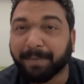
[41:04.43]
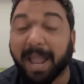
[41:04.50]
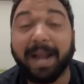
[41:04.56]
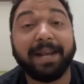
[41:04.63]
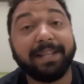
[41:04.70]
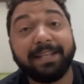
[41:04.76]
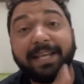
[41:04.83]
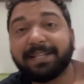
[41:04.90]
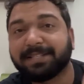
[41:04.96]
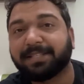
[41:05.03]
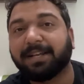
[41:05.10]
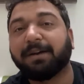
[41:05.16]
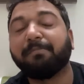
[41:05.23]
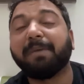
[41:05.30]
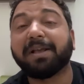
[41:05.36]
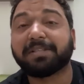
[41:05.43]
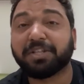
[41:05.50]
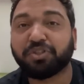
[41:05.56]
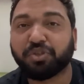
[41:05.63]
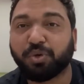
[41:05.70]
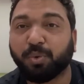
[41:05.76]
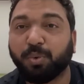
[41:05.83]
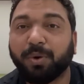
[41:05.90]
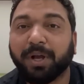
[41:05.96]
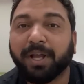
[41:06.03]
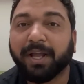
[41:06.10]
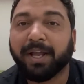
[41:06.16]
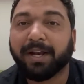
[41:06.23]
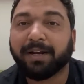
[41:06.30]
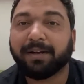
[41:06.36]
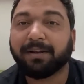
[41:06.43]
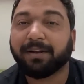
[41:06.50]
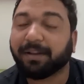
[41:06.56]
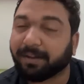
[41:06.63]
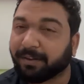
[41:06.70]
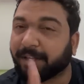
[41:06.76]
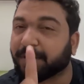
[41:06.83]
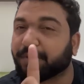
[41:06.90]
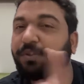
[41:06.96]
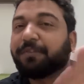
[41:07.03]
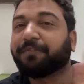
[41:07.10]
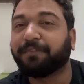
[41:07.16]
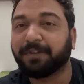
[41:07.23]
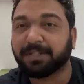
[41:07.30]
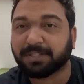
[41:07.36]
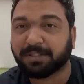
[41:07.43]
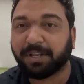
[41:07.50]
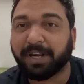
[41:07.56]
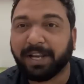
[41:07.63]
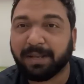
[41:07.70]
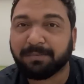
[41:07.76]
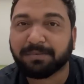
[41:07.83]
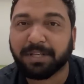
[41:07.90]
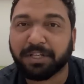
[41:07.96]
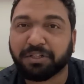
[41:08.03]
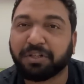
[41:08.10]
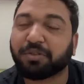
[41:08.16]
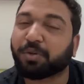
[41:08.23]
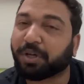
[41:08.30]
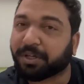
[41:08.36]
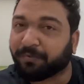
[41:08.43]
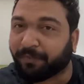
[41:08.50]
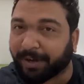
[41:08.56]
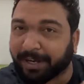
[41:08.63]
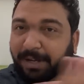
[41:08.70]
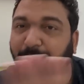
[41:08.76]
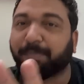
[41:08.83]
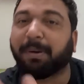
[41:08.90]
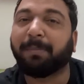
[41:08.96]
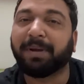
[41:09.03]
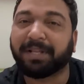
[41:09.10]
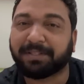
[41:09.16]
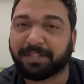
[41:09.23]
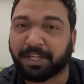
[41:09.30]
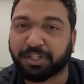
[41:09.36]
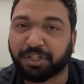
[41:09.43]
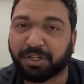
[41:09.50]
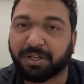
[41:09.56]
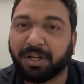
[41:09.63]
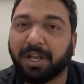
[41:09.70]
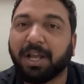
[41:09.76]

And yes, a message too. This was the first 3 a.m. session, so it went a public session.